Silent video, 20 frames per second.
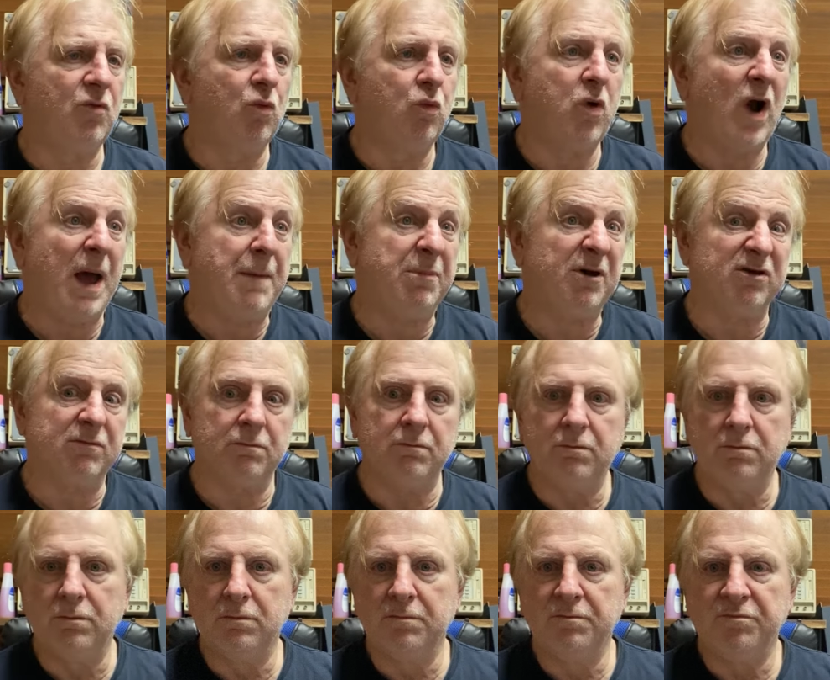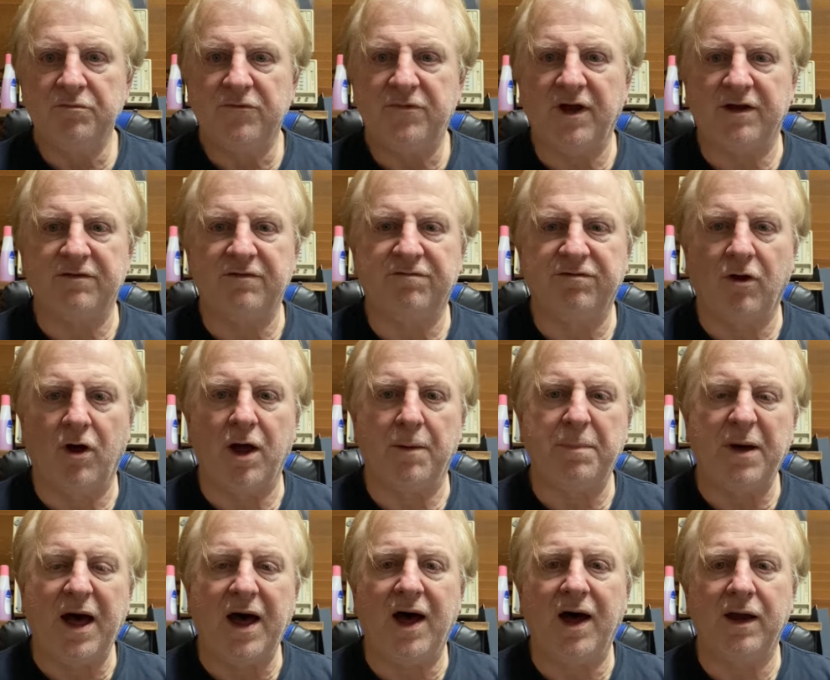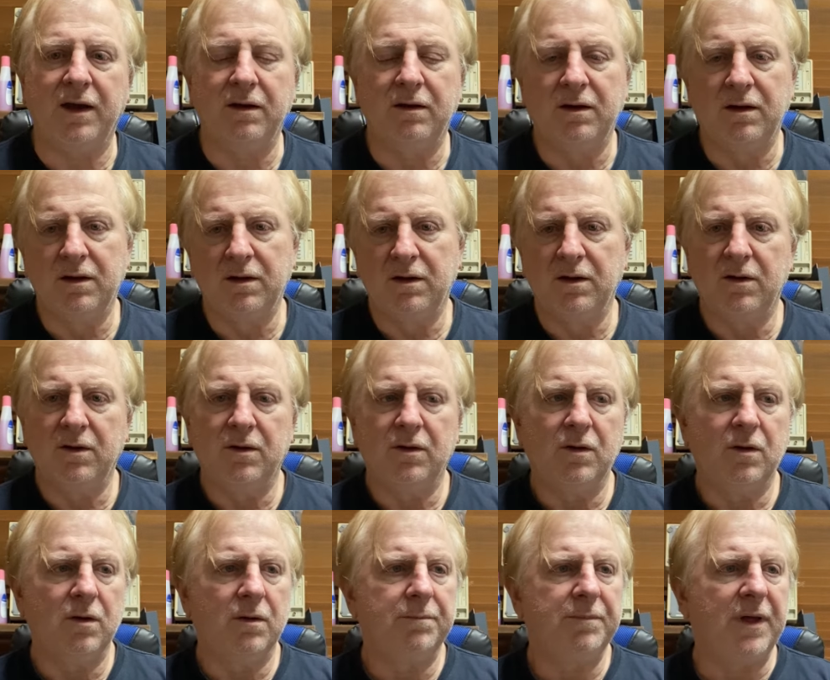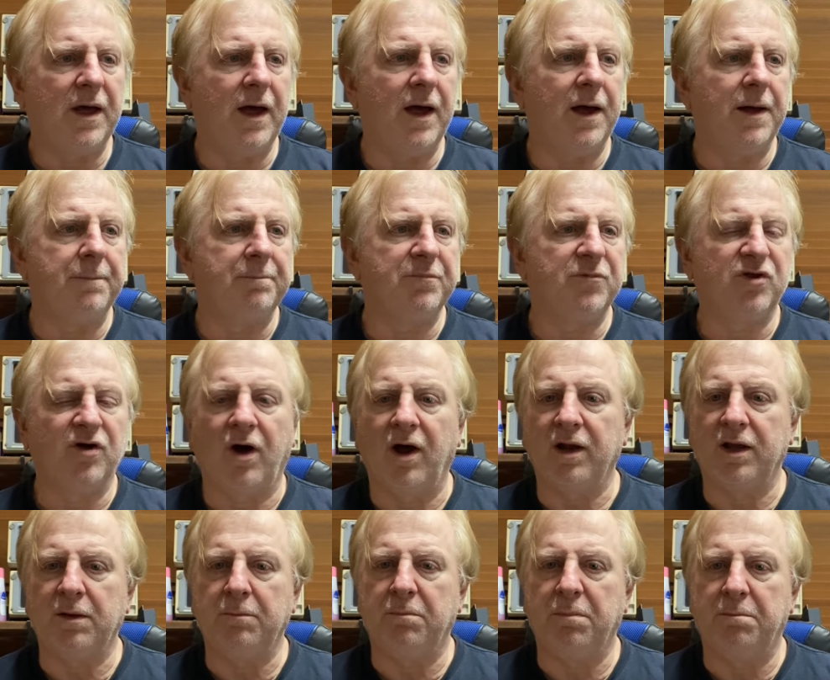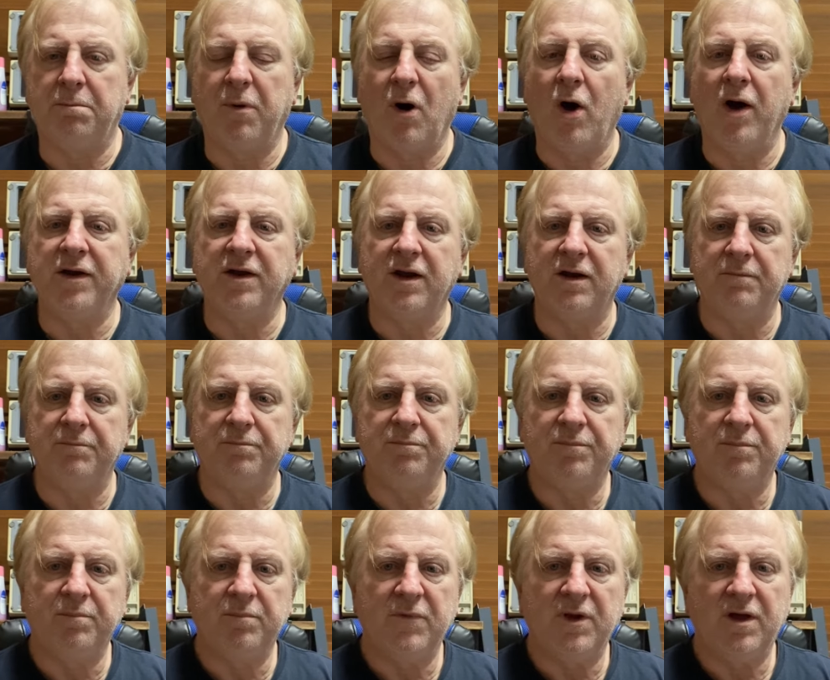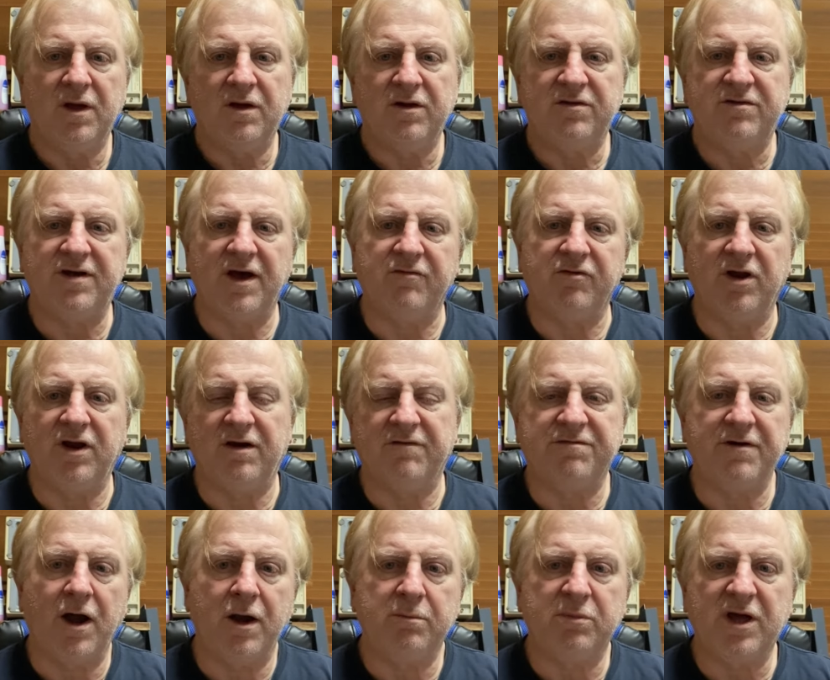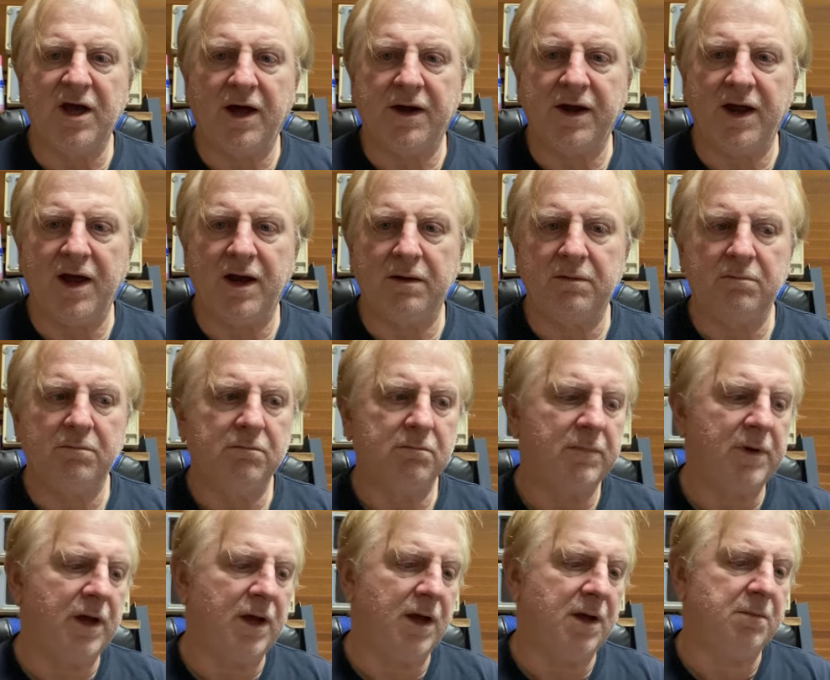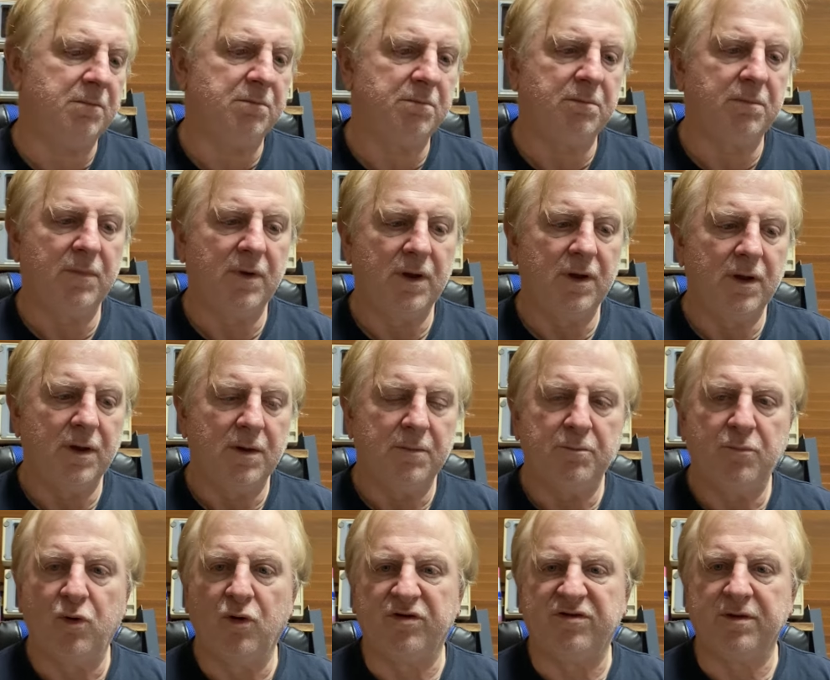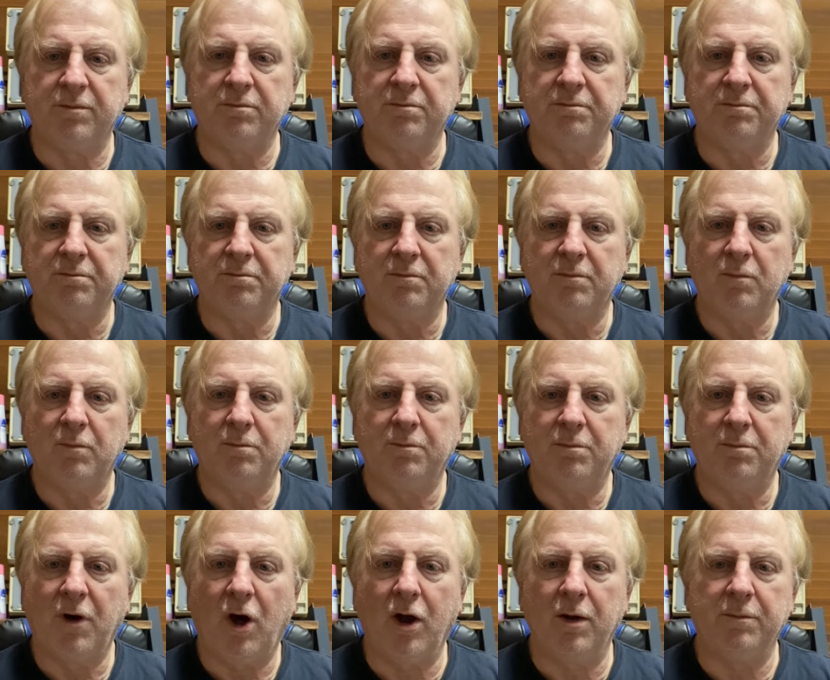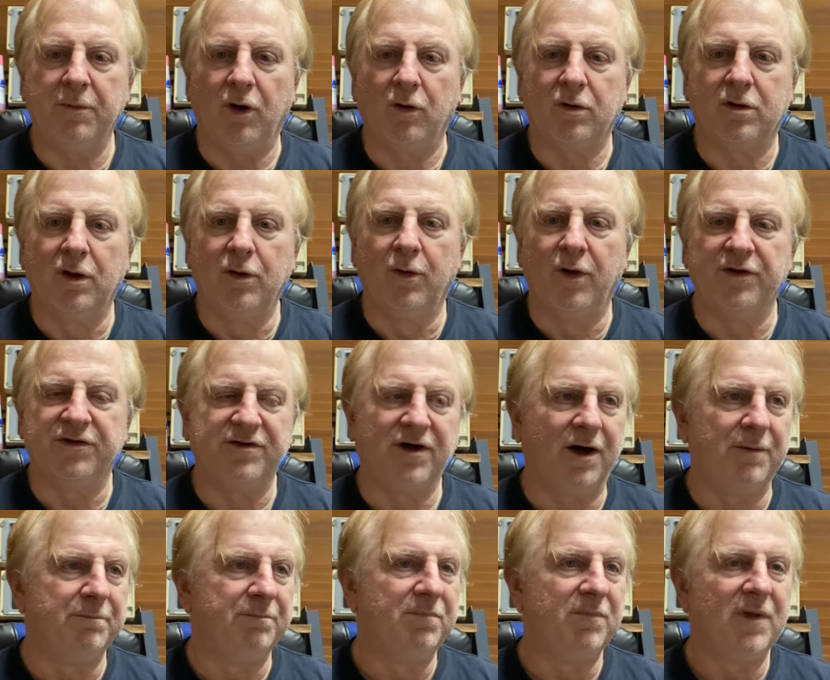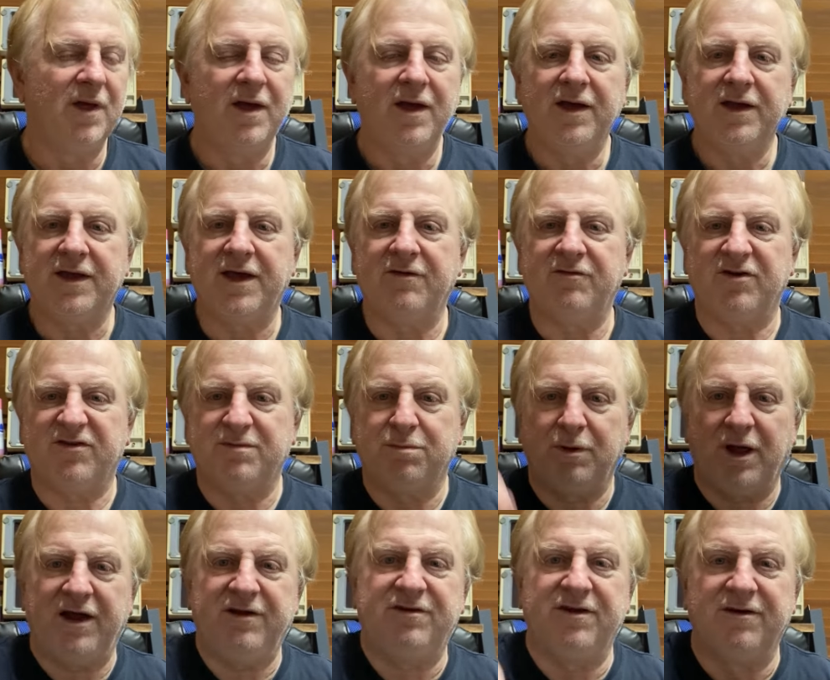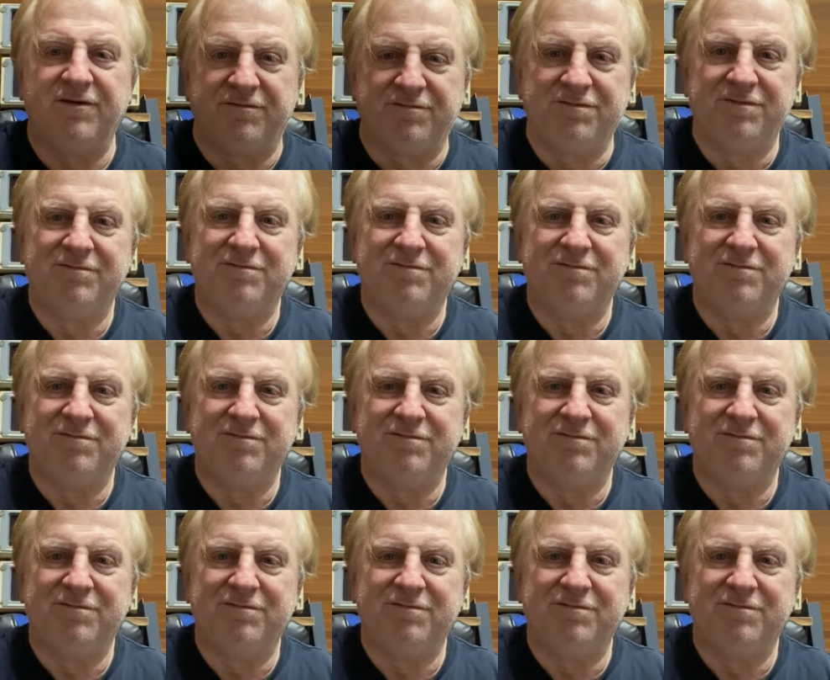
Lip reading: wrap it, doesn't fly apart. Tightly bind it, shove it in a foam cutout, put some hot melt glue on top, give it a splash of